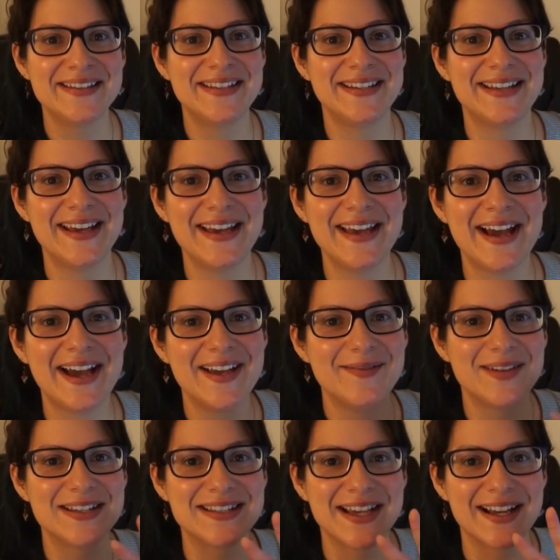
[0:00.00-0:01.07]
Today I am
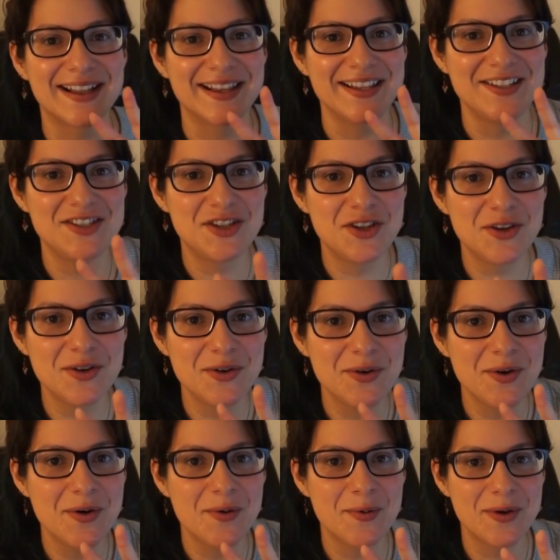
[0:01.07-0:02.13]
exactly
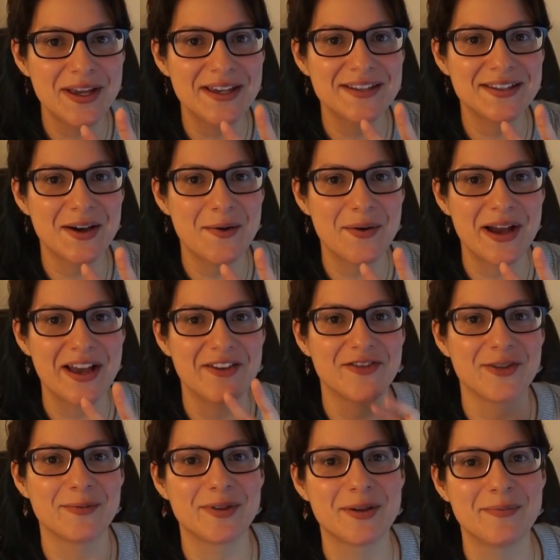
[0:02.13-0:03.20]
two weeks away
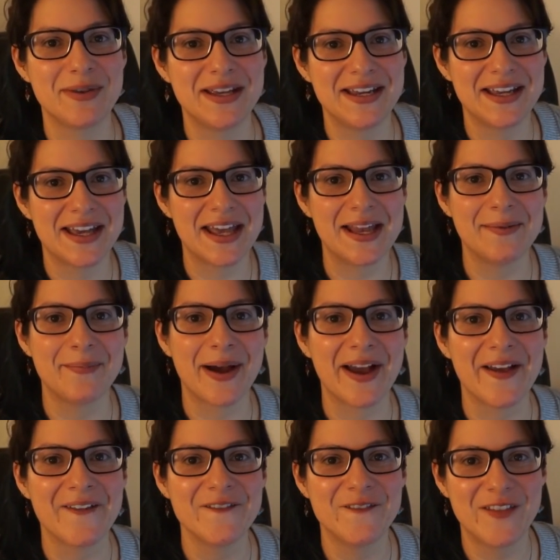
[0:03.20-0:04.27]
from competing in
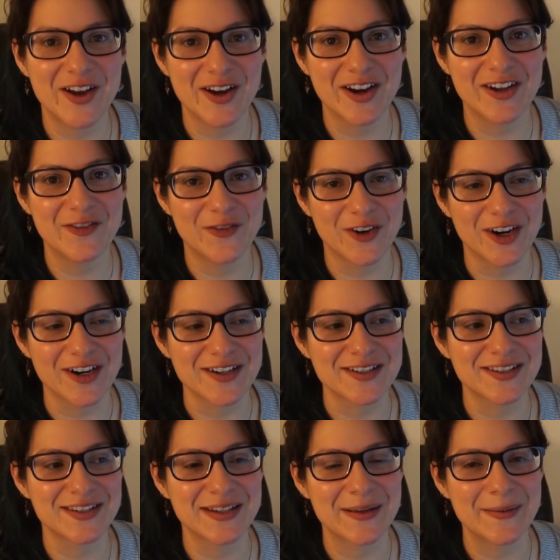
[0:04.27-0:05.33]
my very
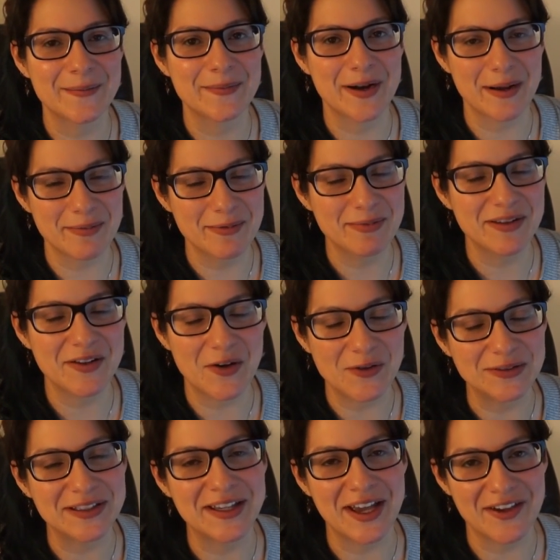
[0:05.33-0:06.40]
first, probably
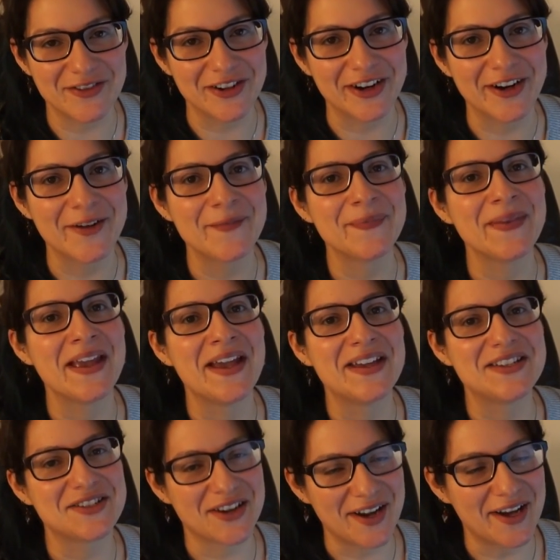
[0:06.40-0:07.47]
only ever,
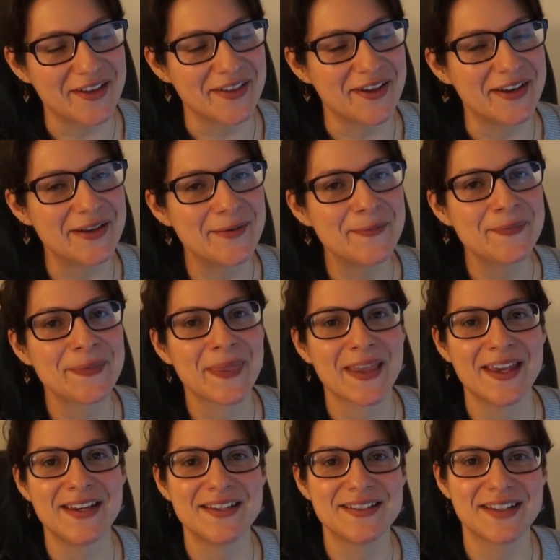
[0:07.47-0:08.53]
triathlon.
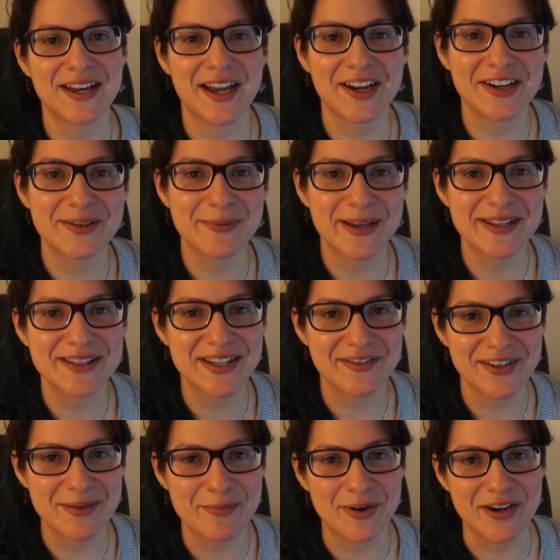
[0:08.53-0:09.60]
It is an Ironman
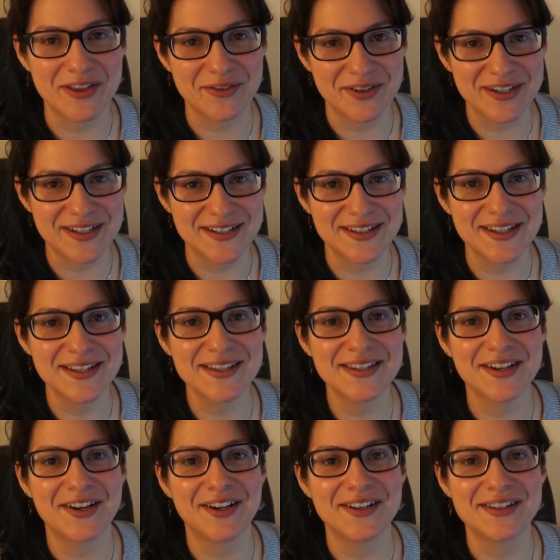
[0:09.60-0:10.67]
70.3 distance
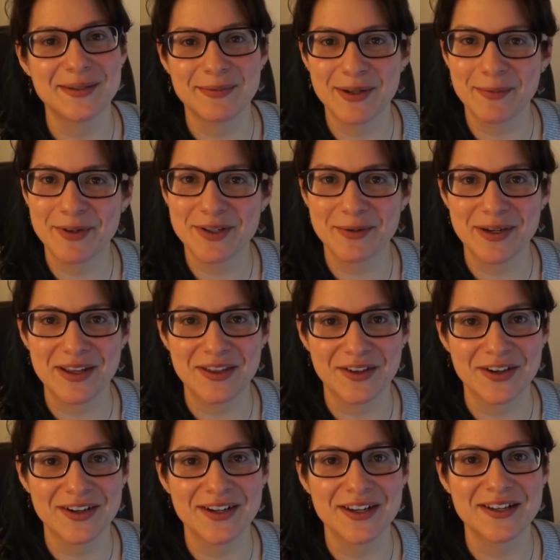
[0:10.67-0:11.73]
on September
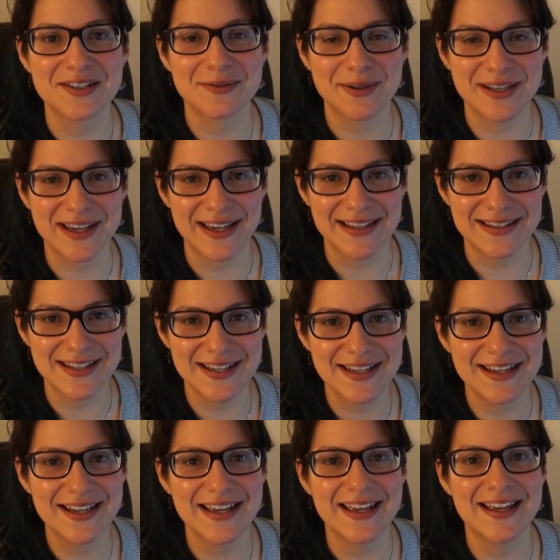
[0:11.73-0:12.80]
23rd,
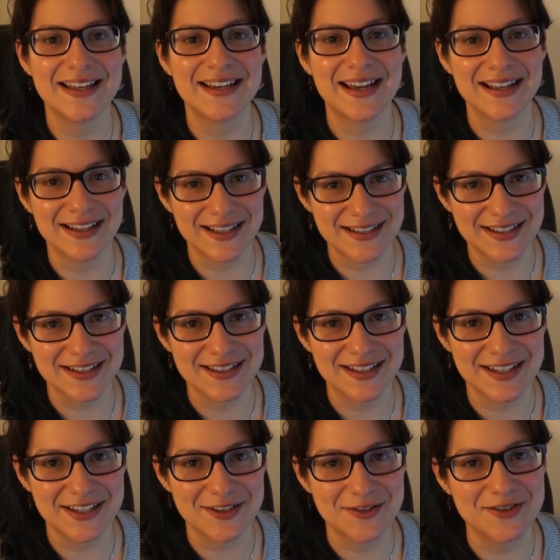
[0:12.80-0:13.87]
2018 in Atlantic
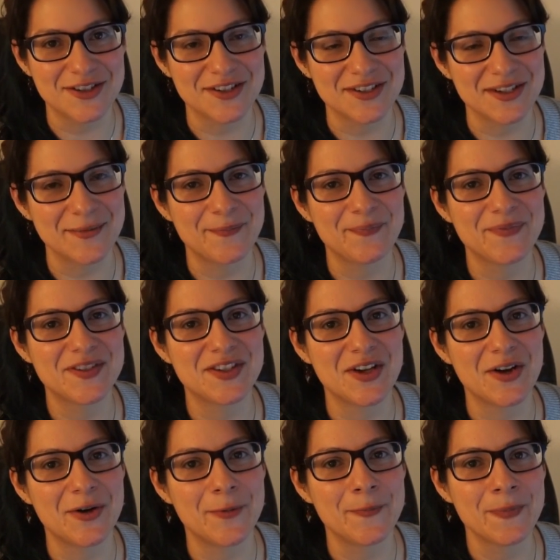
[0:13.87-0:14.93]
City, New Jersey.
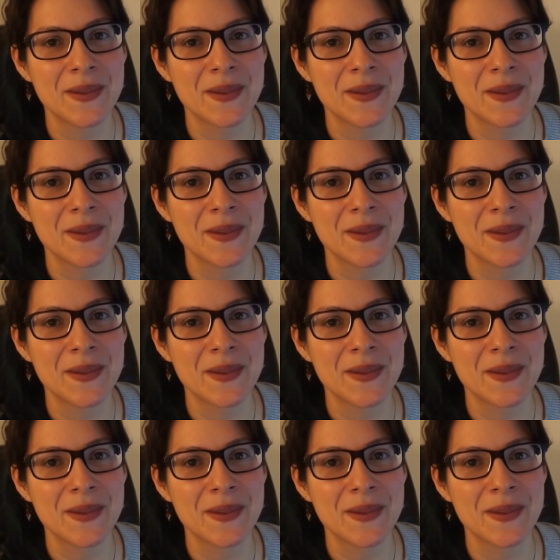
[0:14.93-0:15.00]
So